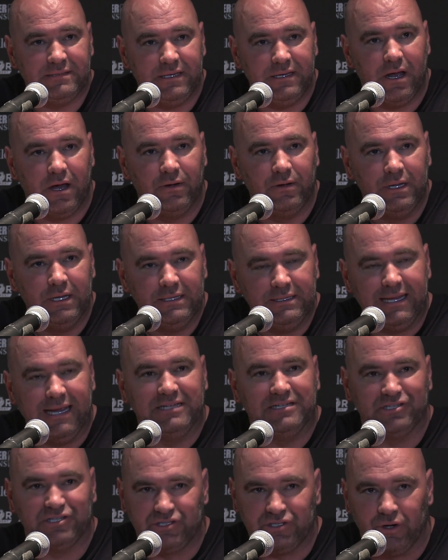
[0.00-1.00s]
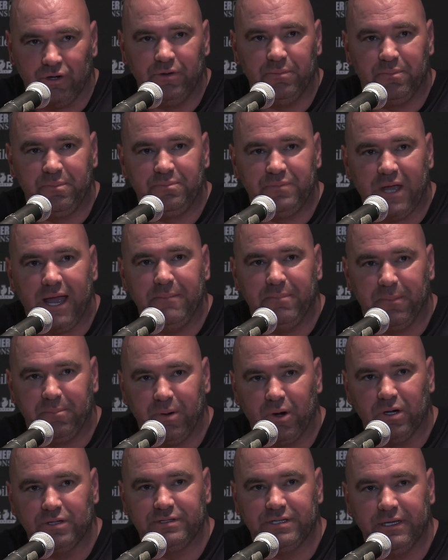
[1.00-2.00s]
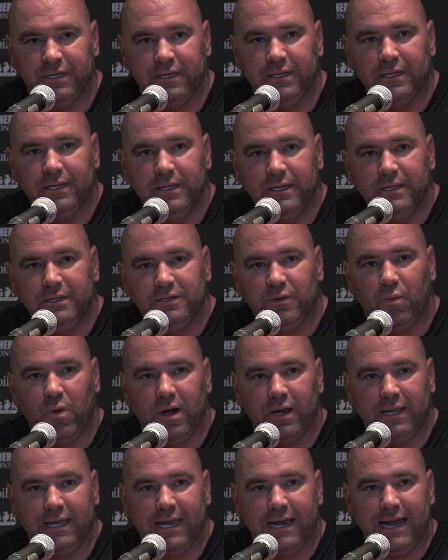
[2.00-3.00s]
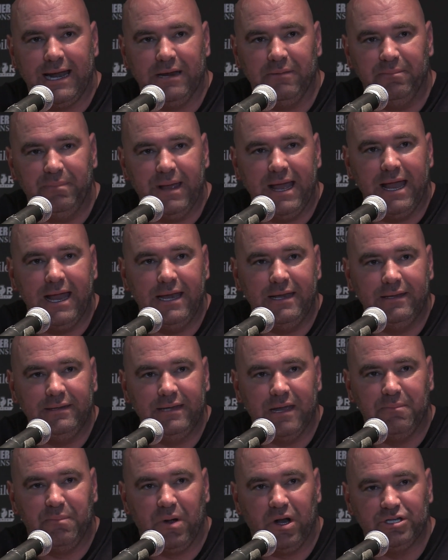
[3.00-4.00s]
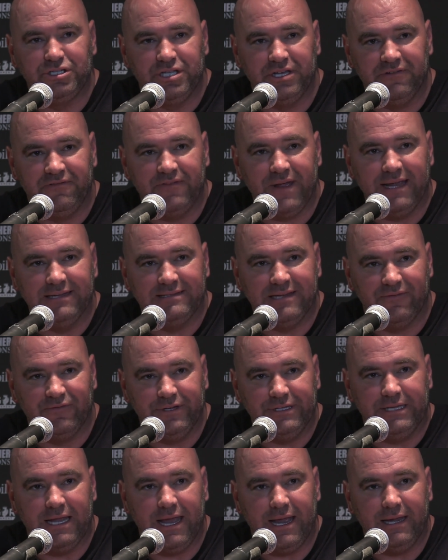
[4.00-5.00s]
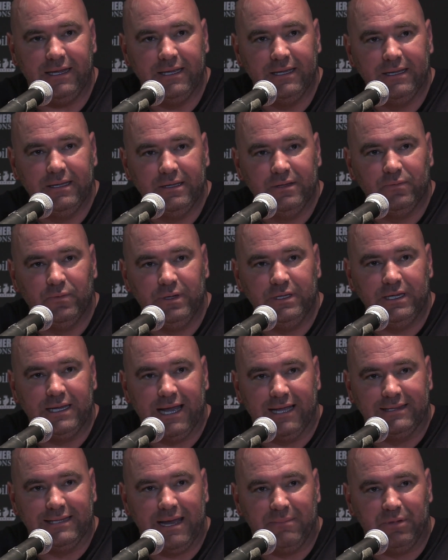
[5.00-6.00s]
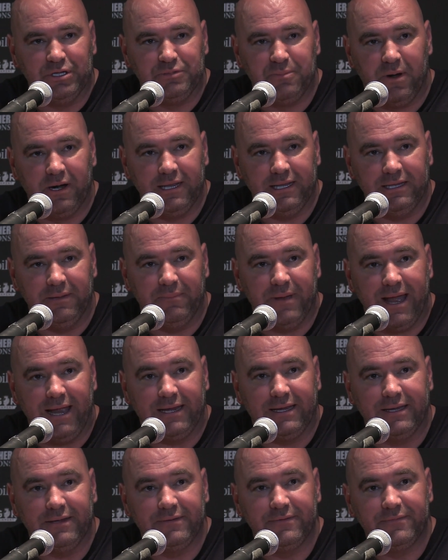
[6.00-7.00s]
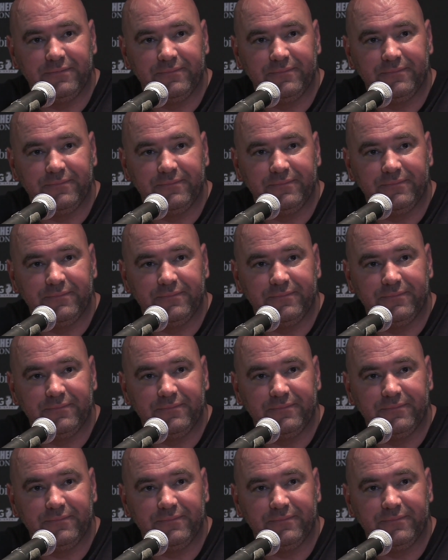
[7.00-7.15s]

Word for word: You know, it takes a certain type of person to want to get out of bed and get punched in the face every day when you got that much money in the bank.